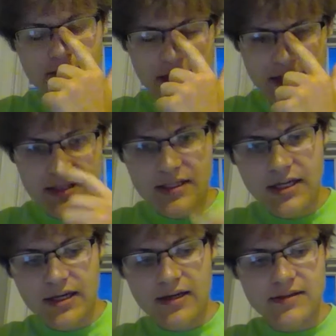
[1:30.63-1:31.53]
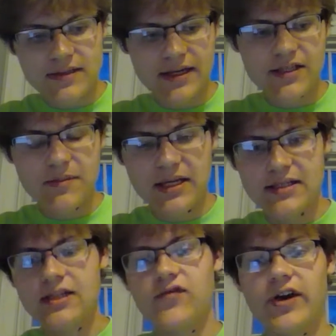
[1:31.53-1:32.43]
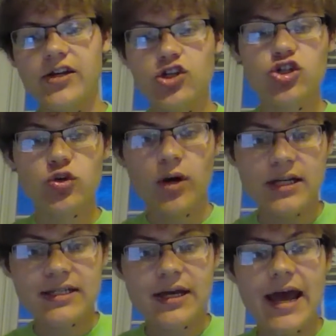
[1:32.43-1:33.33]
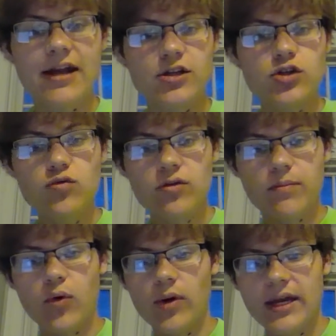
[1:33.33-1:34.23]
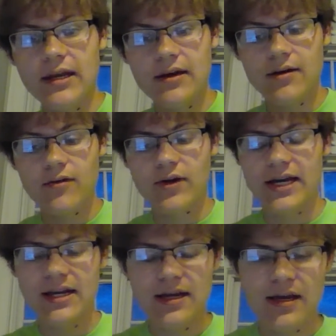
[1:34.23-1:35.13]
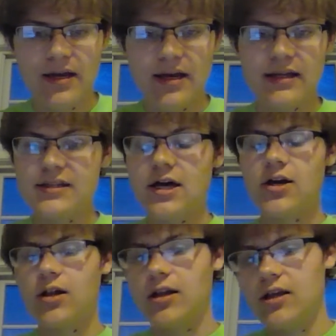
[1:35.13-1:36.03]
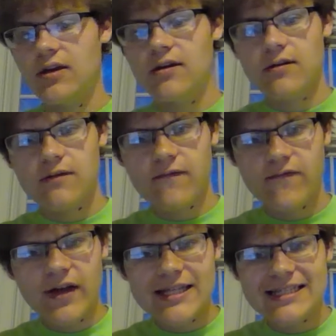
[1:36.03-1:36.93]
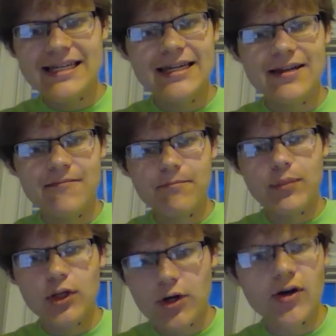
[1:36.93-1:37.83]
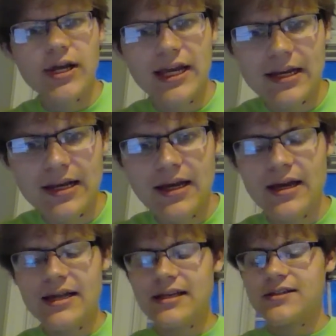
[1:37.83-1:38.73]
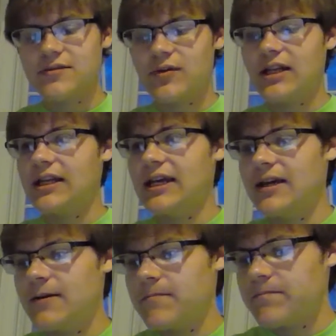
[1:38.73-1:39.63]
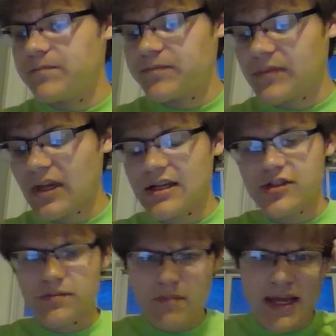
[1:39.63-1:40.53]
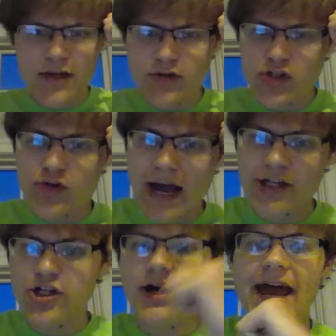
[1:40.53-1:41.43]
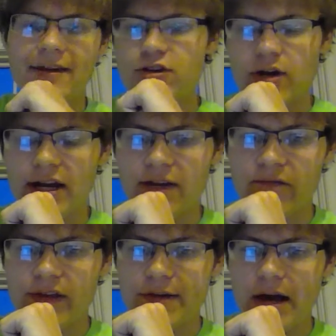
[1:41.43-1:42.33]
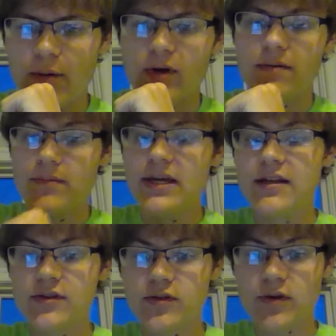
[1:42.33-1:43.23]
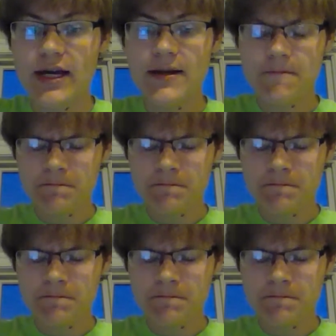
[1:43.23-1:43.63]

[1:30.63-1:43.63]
means it's very short and to the point, right? It's not all fuzzy and blurry, and it doesn't really make you scratch your head trying to figure out what it means, right?